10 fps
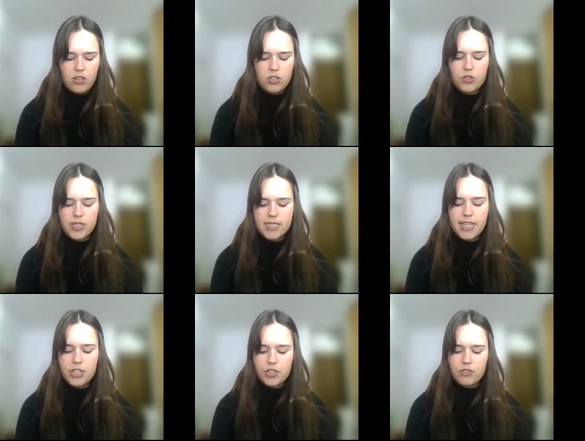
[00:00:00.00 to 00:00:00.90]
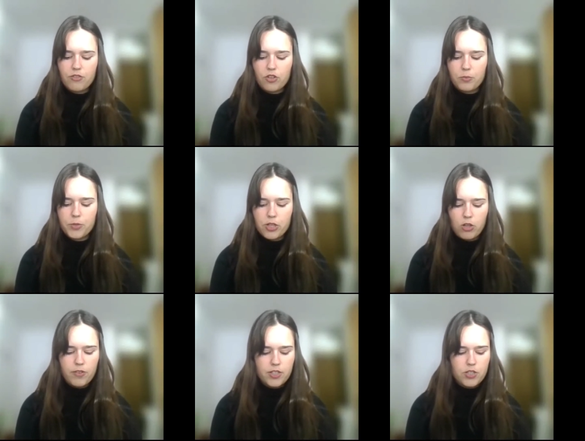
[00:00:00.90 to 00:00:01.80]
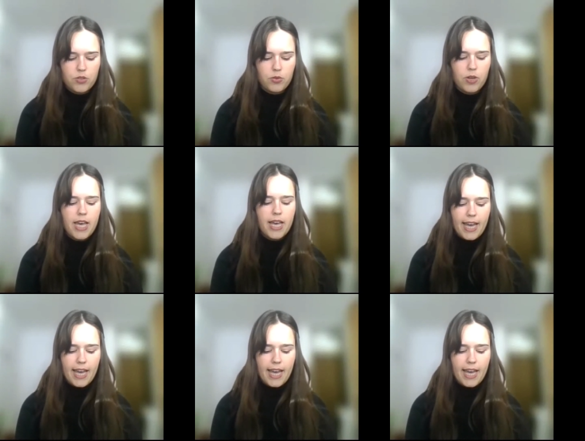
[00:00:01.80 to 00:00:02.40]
on translation from Slovene to